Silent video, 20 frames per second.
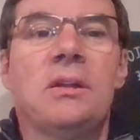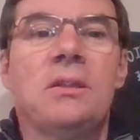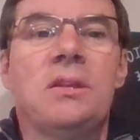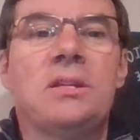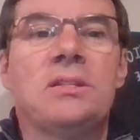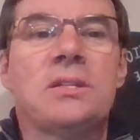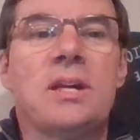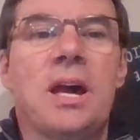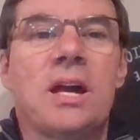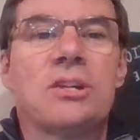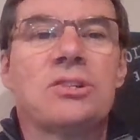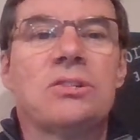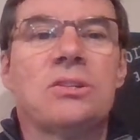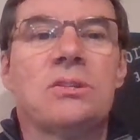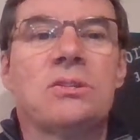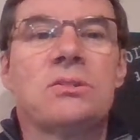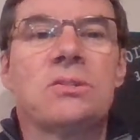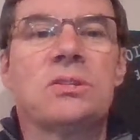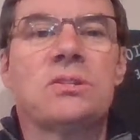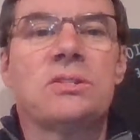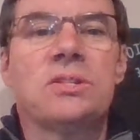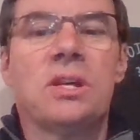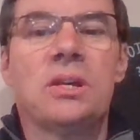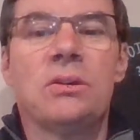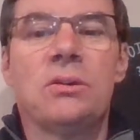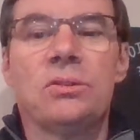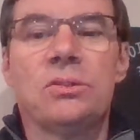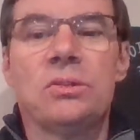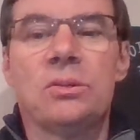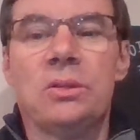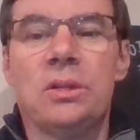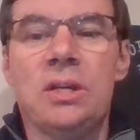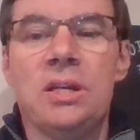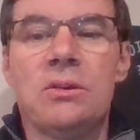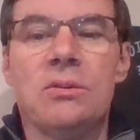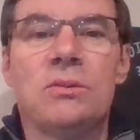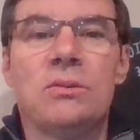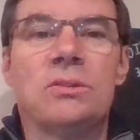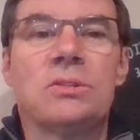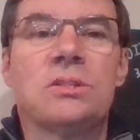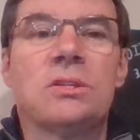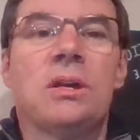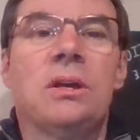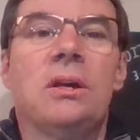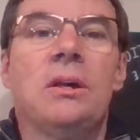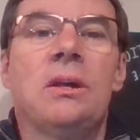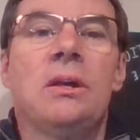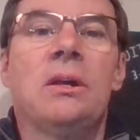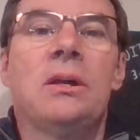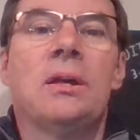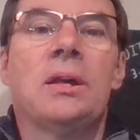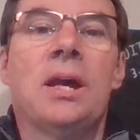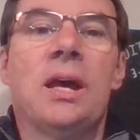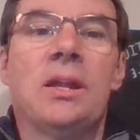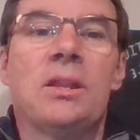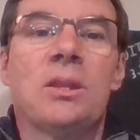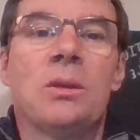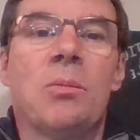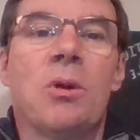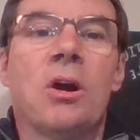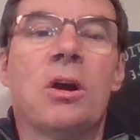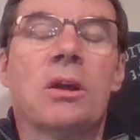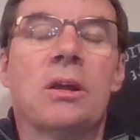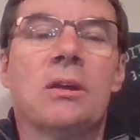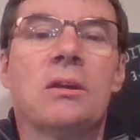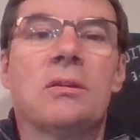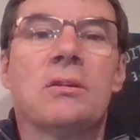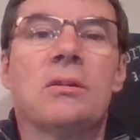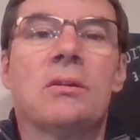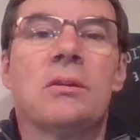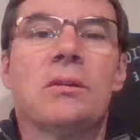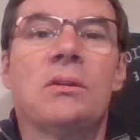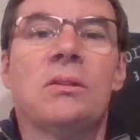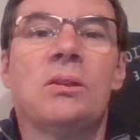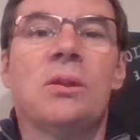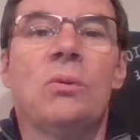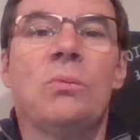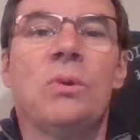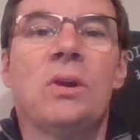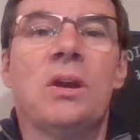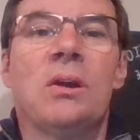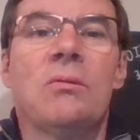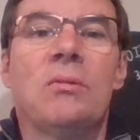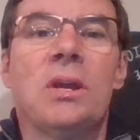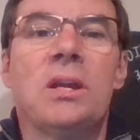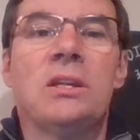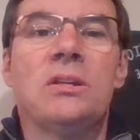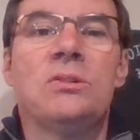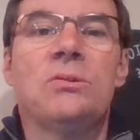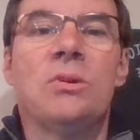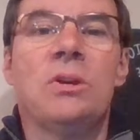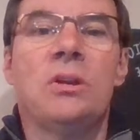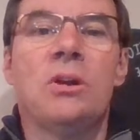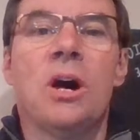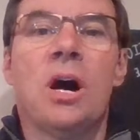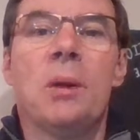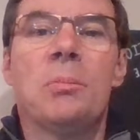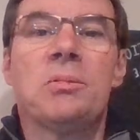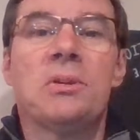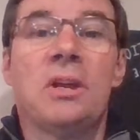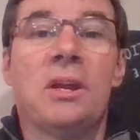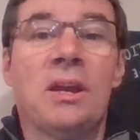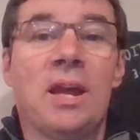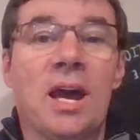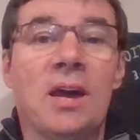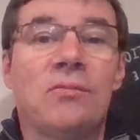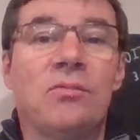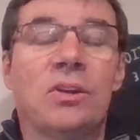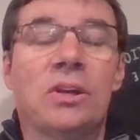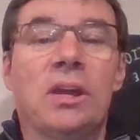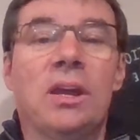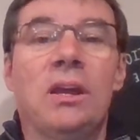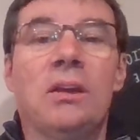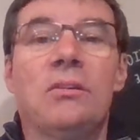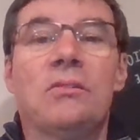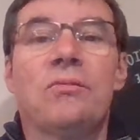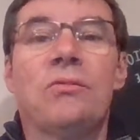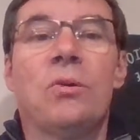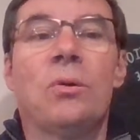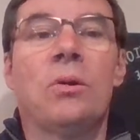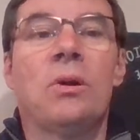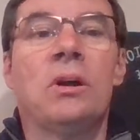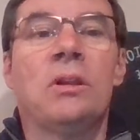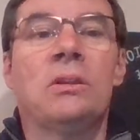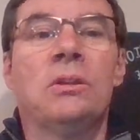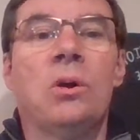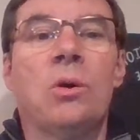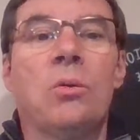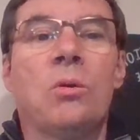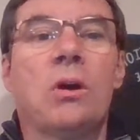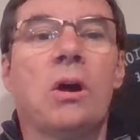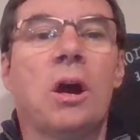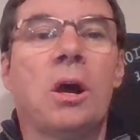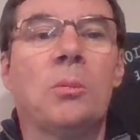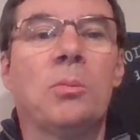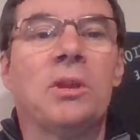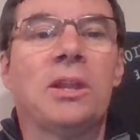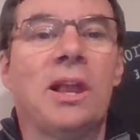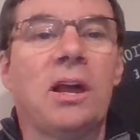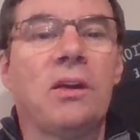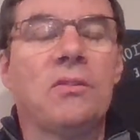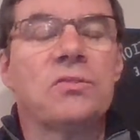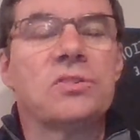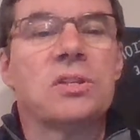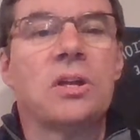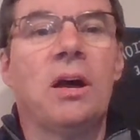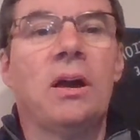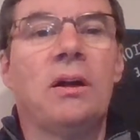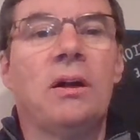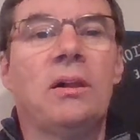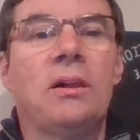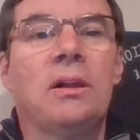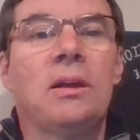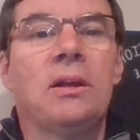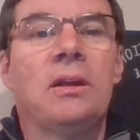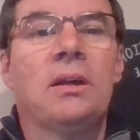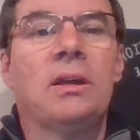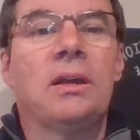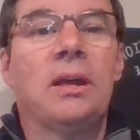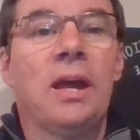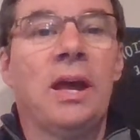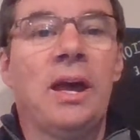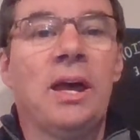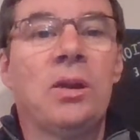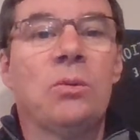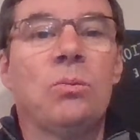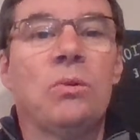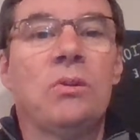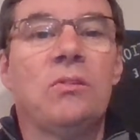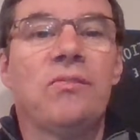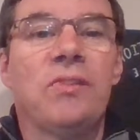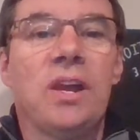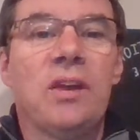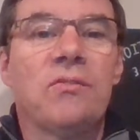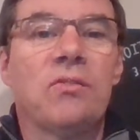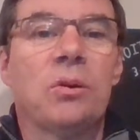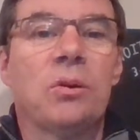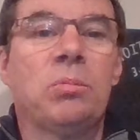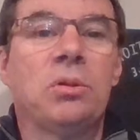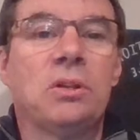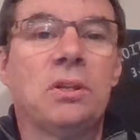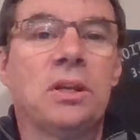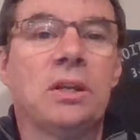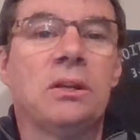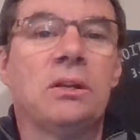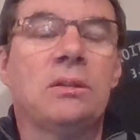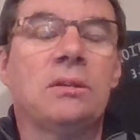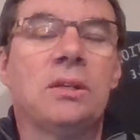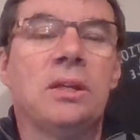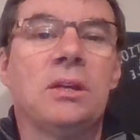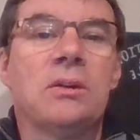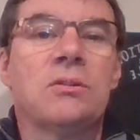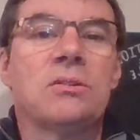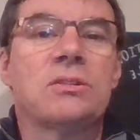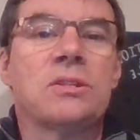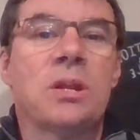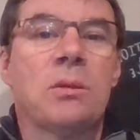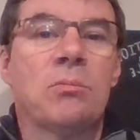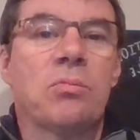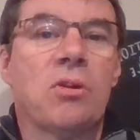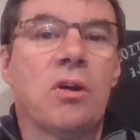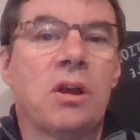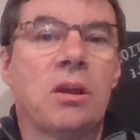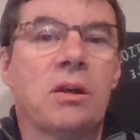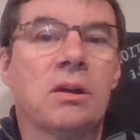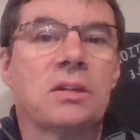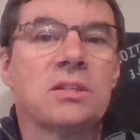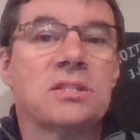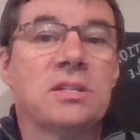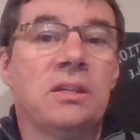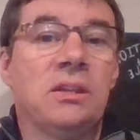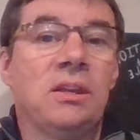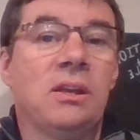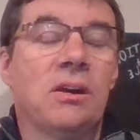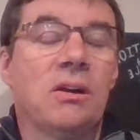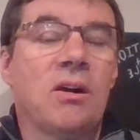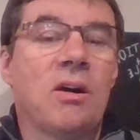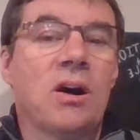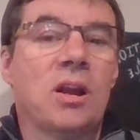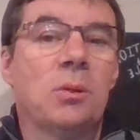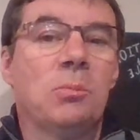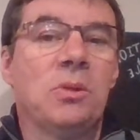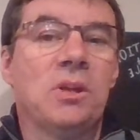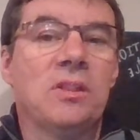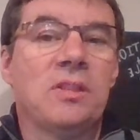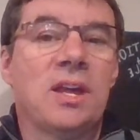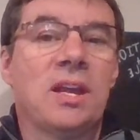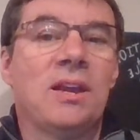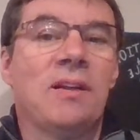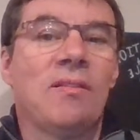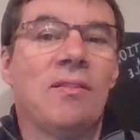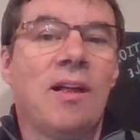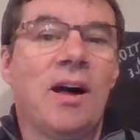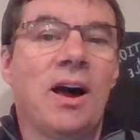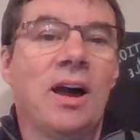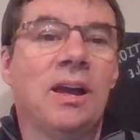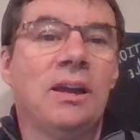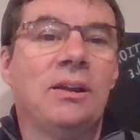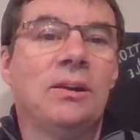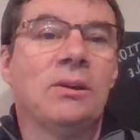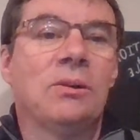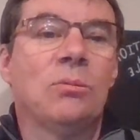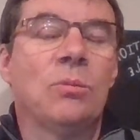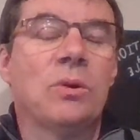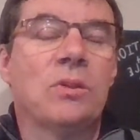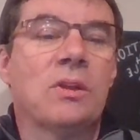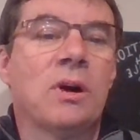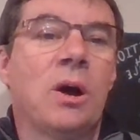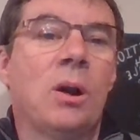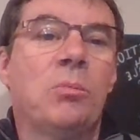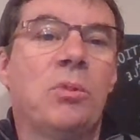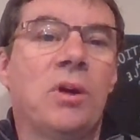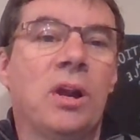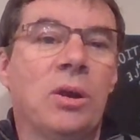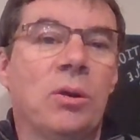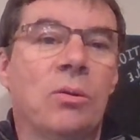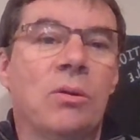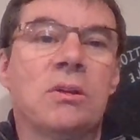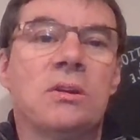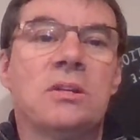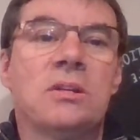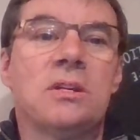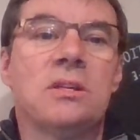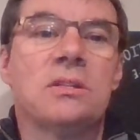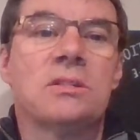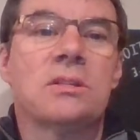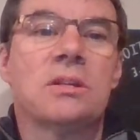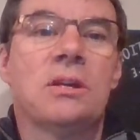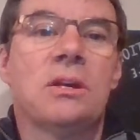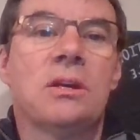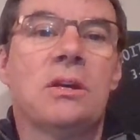These actions signal to leaders and the market that we are ready to adopt and advocate for a low carbon lifestyle and will favor political leaders and products in the economy that align with our priorities.